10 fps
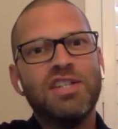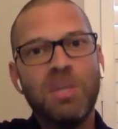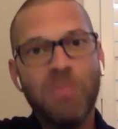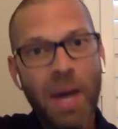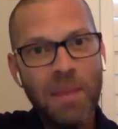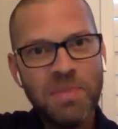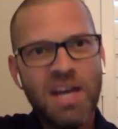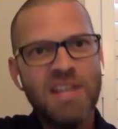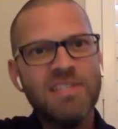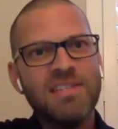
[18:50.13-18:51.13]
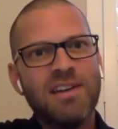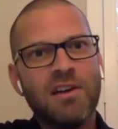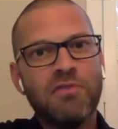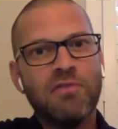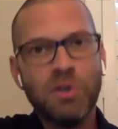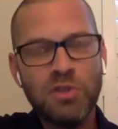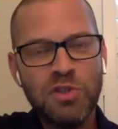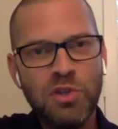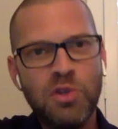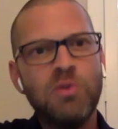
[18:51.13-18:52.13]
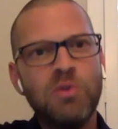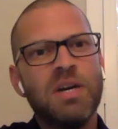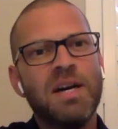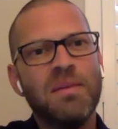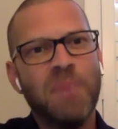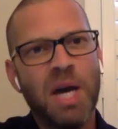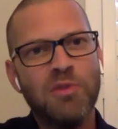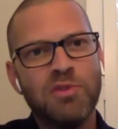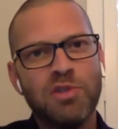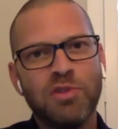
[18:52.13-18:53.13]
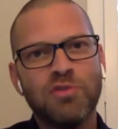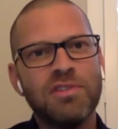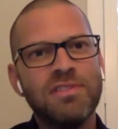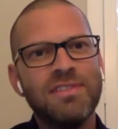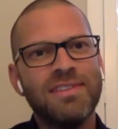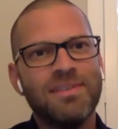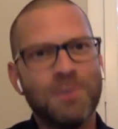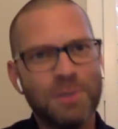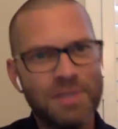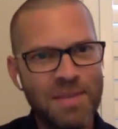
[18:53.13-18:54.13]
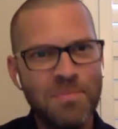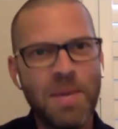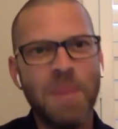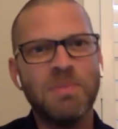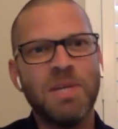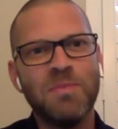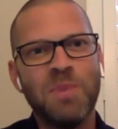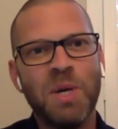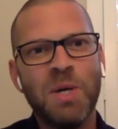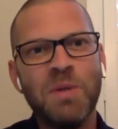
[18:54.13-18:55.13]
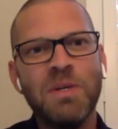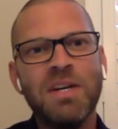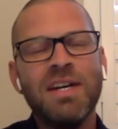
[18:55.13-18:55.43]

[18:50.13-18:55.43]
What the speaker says: She baptized our first two bio children. Of course, Tim baptized Bo.